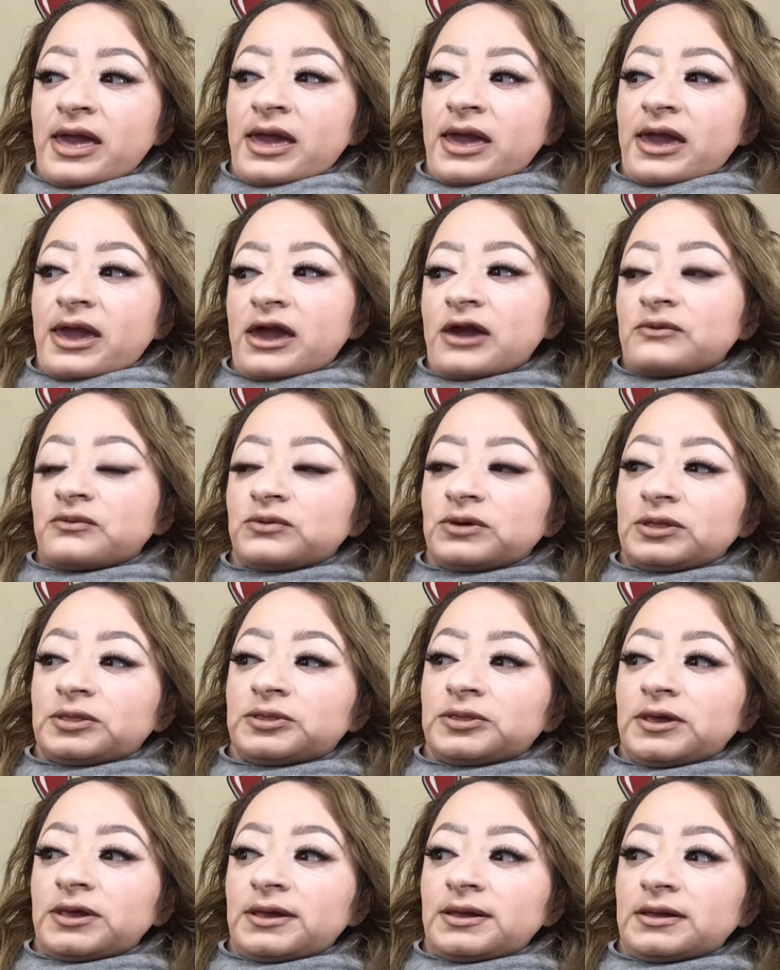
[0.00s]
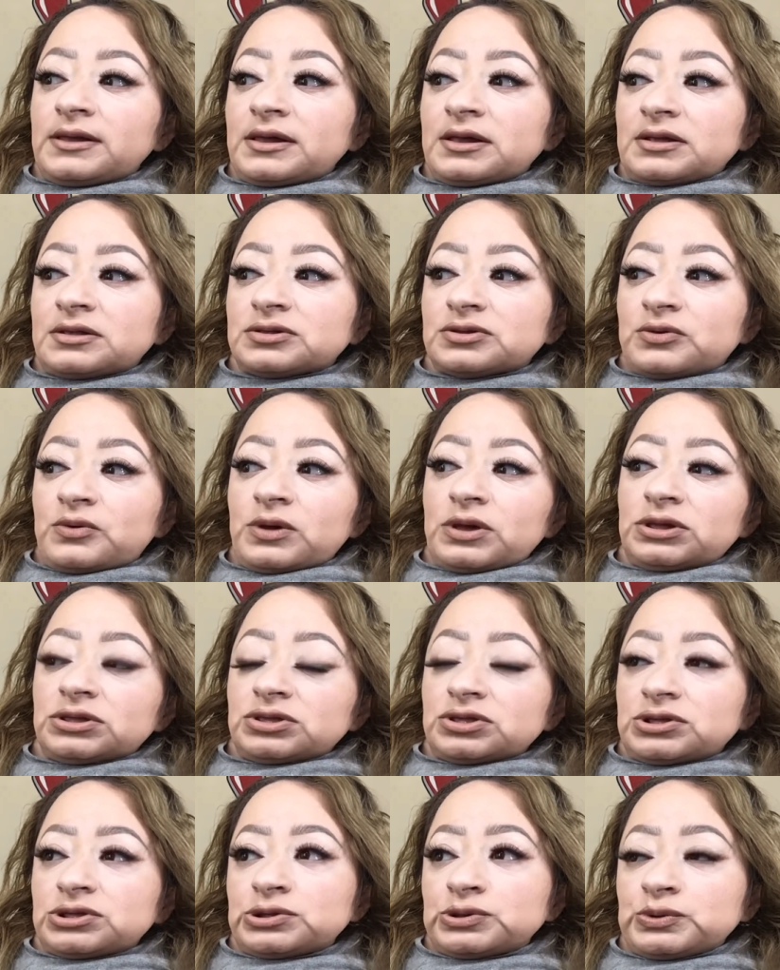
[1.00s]
Everything is
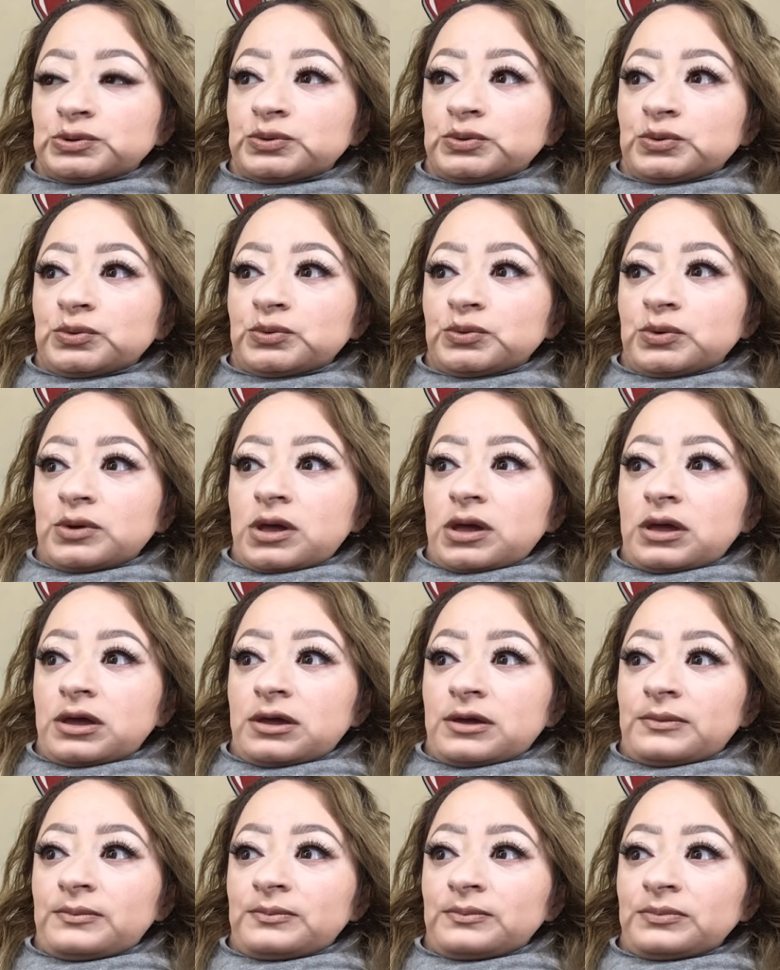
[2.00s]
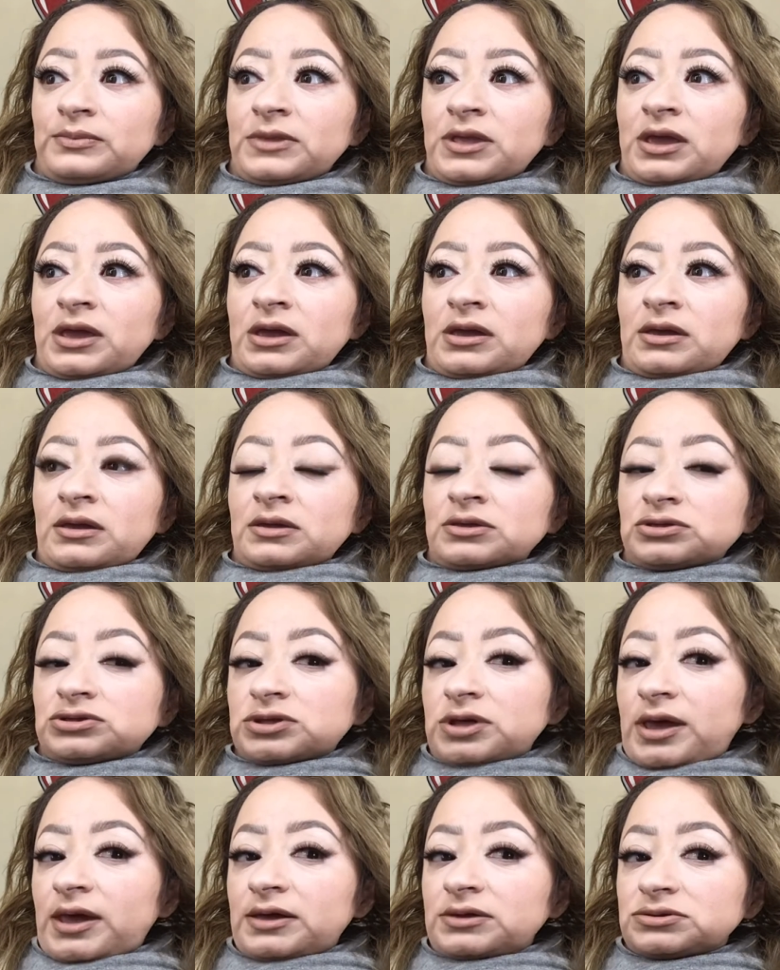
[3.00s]
going to
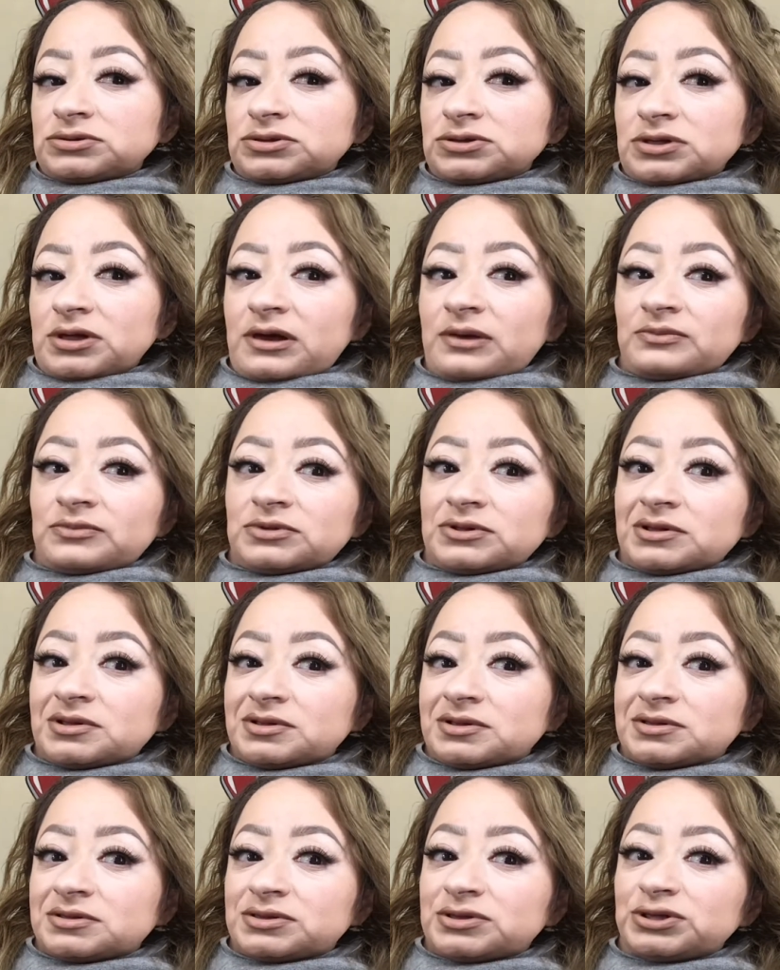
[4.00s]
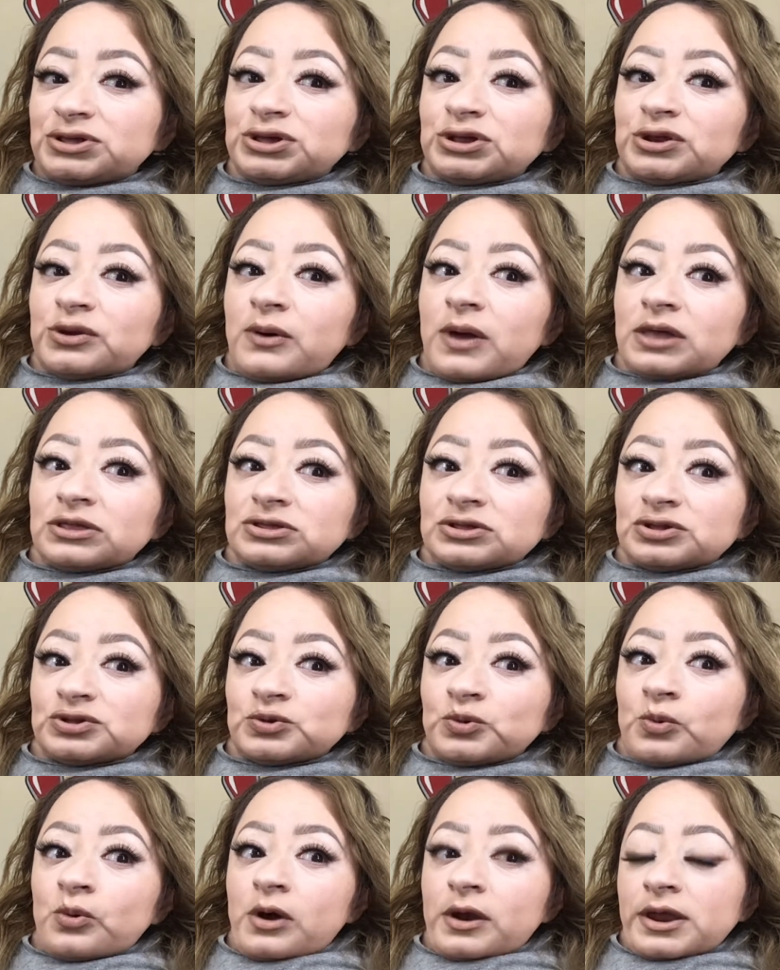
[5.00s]
change. I'm just, I
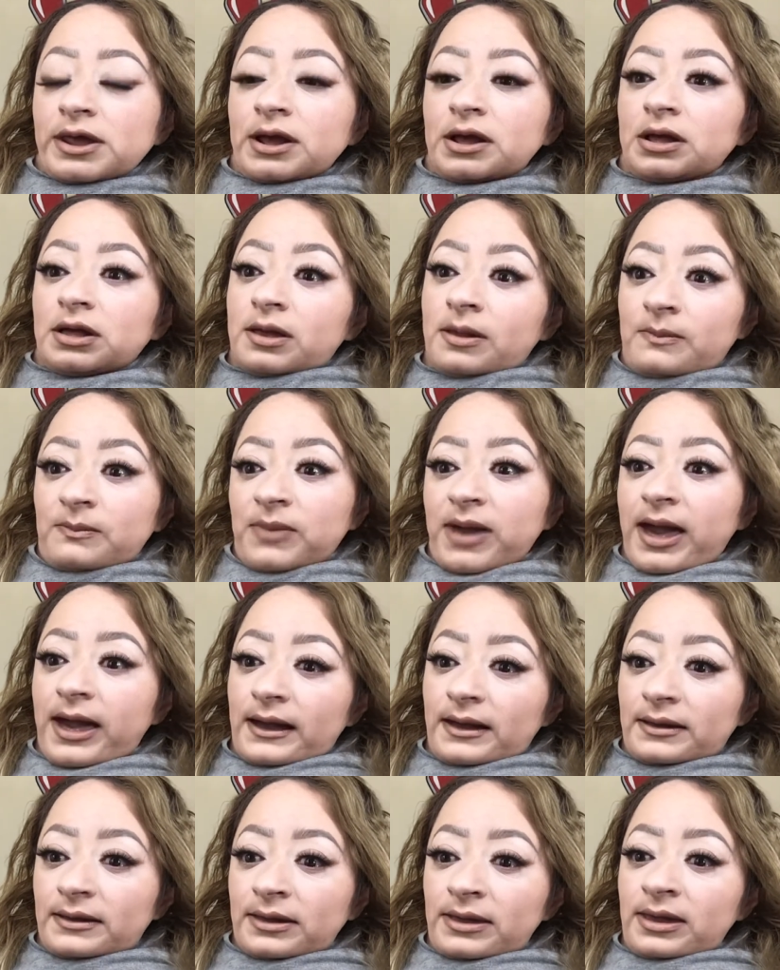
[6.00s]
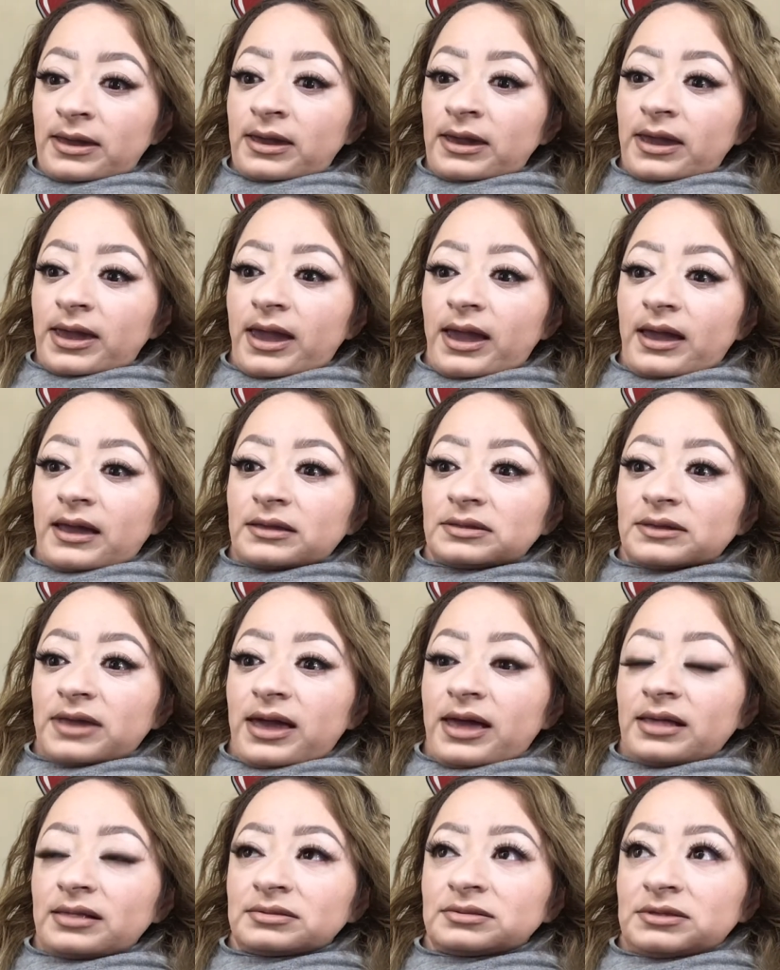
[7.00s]
just wanted to come back and
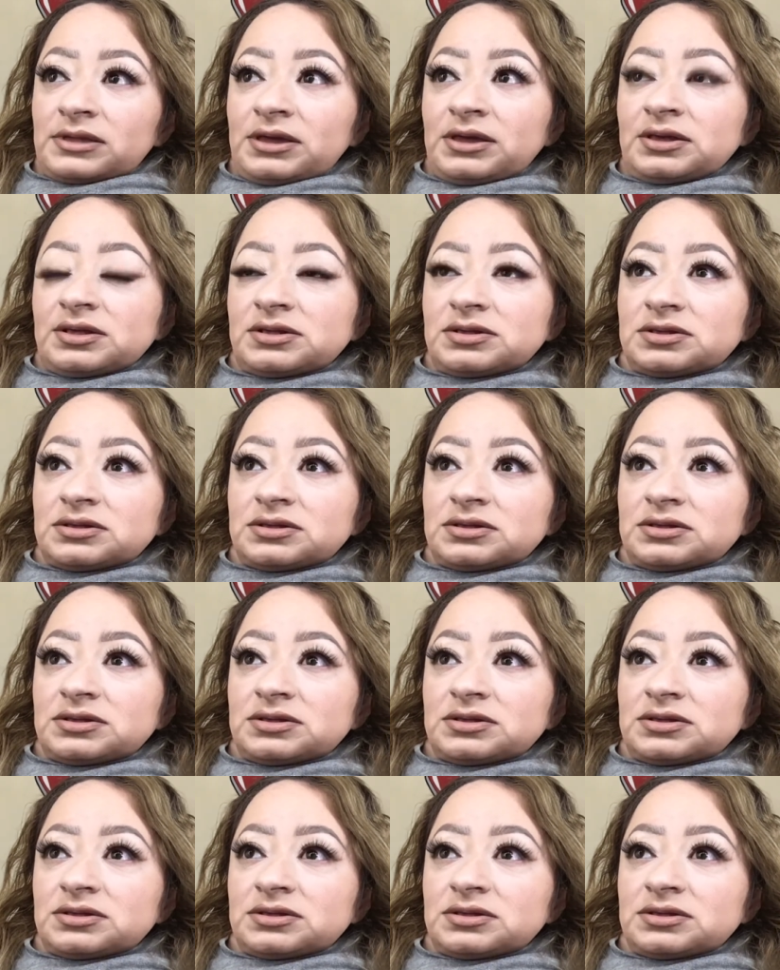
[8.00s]
at least